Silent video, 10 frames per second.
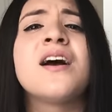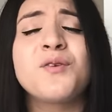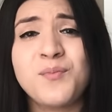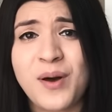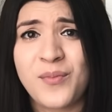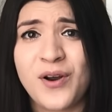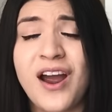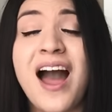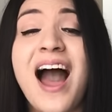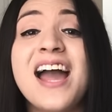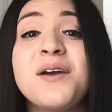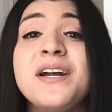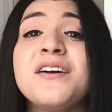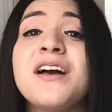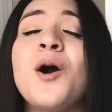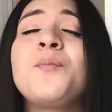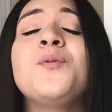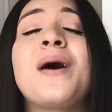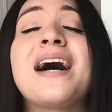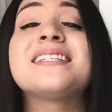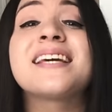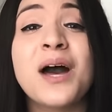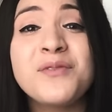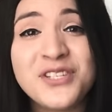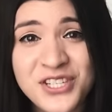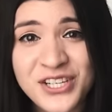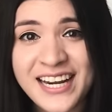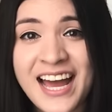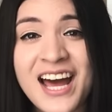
Remember, I am here to help you pass chemistry,